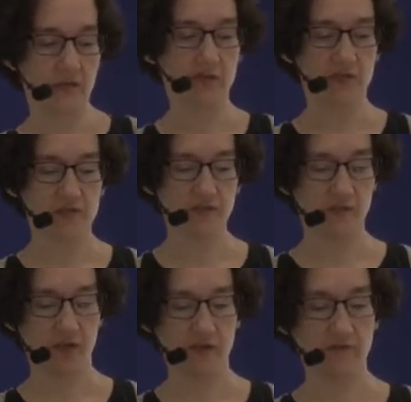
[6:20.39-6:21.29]
just
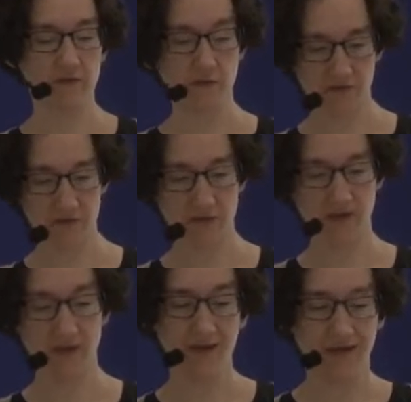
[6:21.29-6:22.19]
kind of from
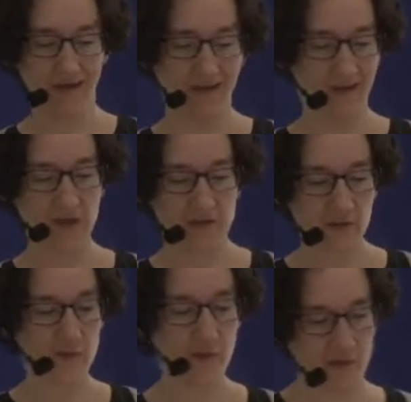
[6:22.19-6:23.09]
an
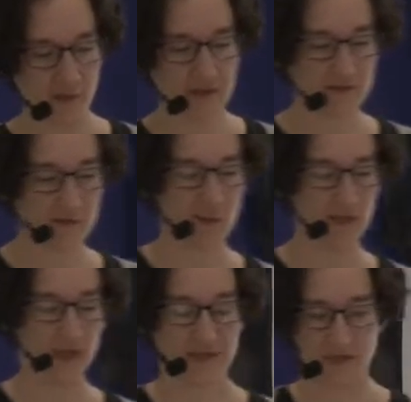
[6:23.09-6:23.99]
ethical perspective, we would
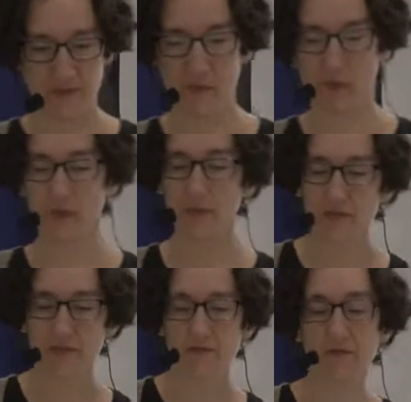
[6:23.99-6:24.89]
like to be more
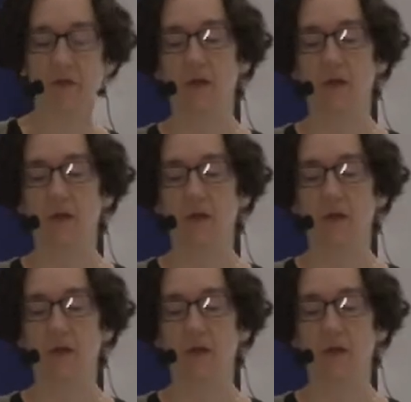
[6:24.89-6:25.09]
inclusive.